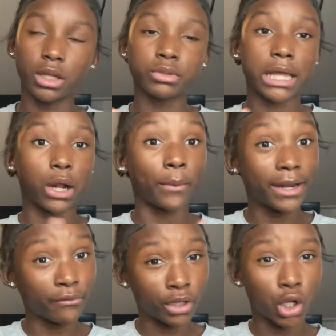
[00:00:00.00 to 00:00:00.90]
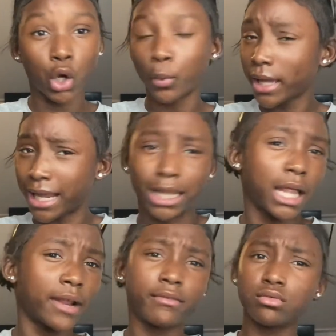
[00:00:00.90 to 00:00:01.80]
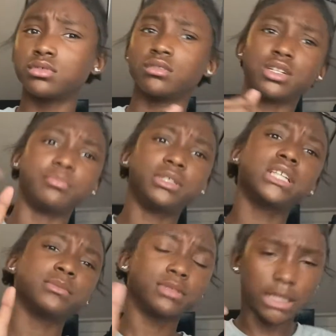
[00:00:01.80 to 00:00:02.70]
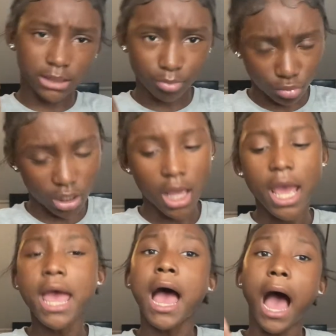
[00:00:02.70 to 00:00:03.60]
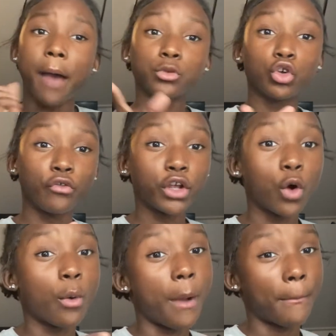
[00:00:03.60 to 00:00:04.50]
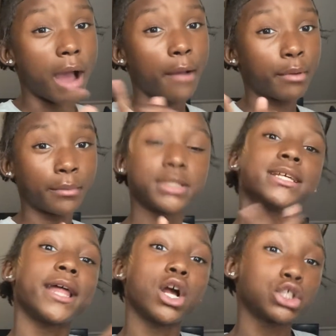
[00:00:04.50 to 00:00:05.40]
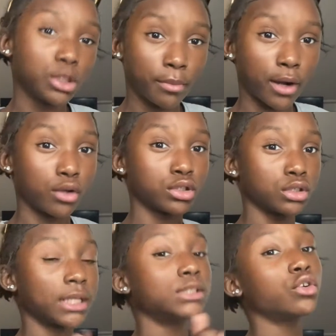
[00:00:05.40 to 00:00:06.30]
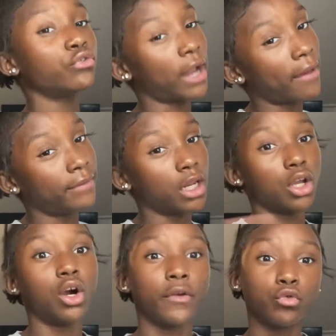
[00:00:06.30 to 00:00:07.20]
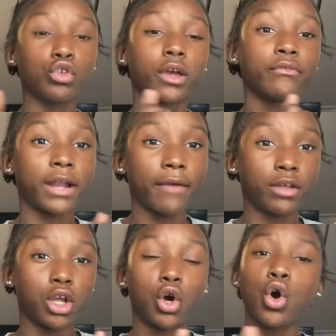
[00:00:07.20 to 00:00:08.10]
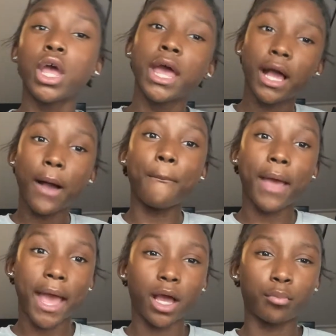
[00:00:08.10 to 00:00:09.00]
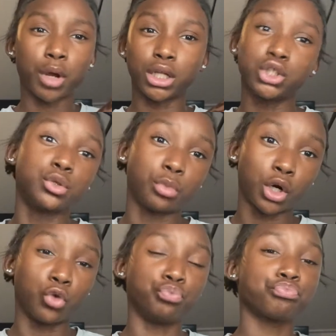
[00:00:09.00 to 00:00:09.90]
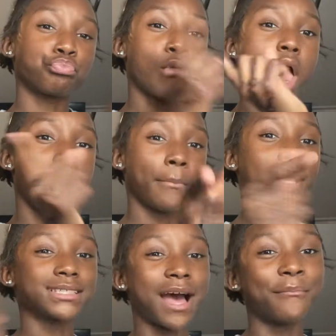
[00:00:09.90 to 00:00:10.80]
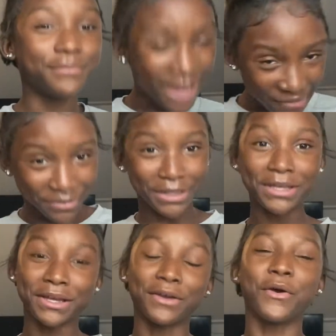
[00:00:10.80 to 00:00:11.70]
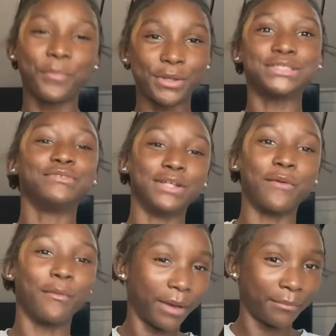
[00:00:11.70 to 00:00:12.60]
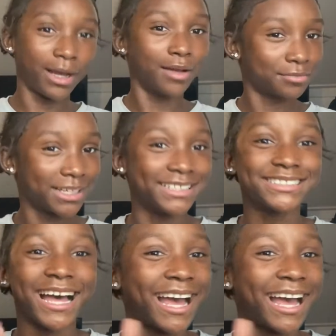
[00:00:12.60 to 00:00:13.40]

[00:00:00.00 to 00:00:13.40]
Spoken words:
It was like a rating video, and we had a lot of views on that. That's besides the point. I'm going to do a video with my mom probably today or tomorrow, so stay tuned for that video. If you're looking for that video, come back probably tomorrow. Because I'm definitely going to post a video with my mom, because